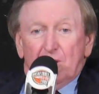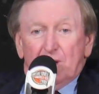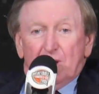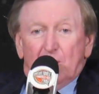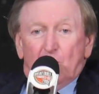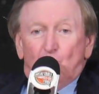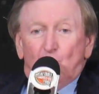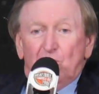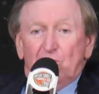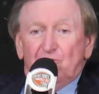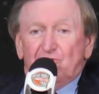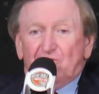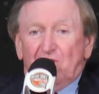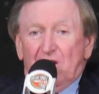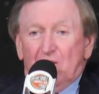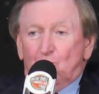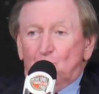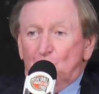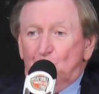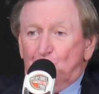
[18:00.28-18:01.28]
I wish
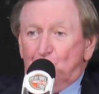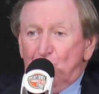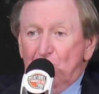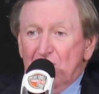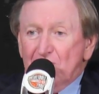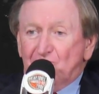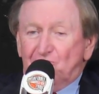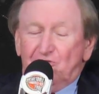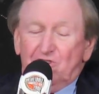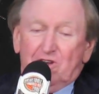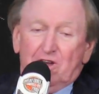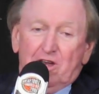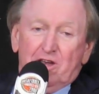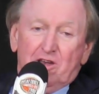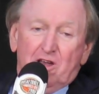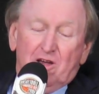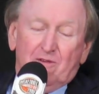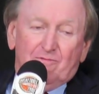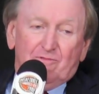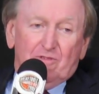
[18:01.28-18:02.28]
I were prescient
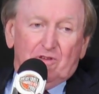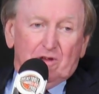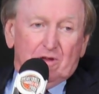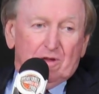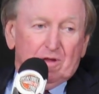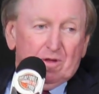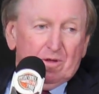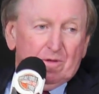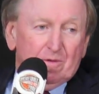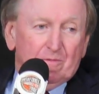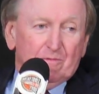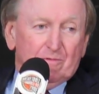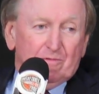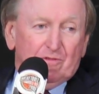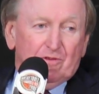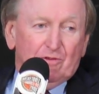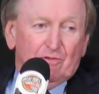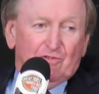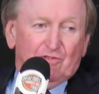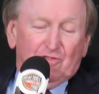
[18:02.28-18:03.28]
enough
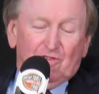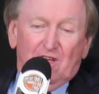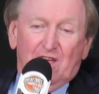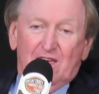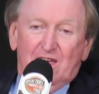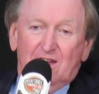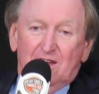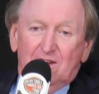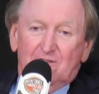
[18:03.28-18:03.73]
to say